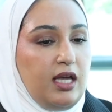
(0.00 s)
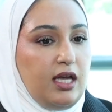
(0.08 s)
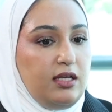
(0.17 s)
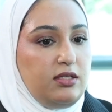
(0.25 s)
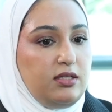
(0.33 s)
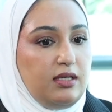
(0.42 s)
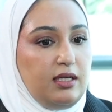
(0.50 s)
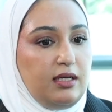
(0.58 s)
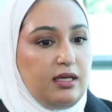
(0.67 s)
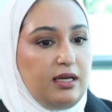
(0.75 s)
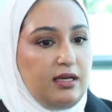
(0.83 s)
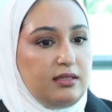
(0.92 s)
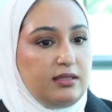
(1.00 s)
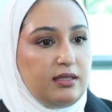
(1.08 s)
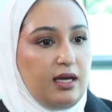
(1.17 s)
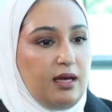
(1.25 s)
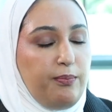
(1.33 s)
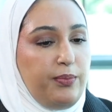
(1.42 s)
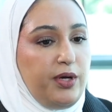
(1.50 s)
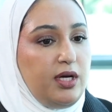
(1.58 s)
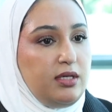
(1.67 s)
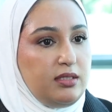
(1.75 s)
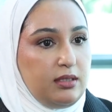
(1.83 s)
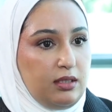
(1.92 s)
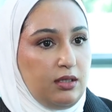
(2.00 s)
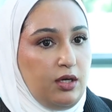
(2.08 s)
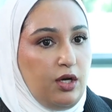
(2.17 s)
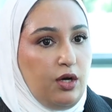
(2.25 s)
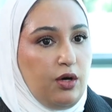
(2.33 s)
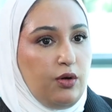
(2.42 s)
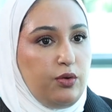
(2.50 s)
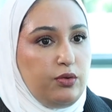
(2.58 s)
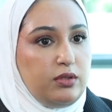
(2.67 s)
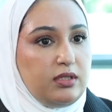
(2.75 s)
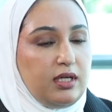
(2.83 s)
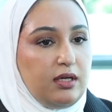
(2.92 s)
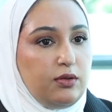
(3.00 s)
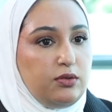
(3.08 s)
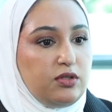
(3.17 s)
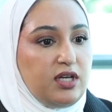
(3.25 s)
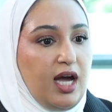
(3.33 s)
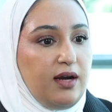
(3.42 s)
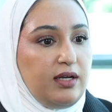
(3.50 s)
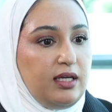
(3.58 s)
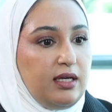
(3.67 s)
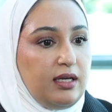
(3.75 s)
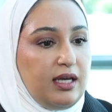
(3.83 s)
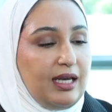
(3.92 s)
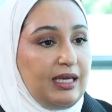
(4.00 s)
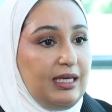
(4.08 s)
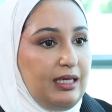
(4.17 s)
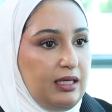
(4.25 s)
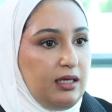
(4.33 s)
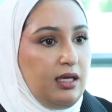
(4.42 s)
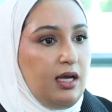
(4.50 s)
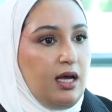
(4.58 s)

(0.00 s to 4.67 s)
insulin is a person who's carrying a key,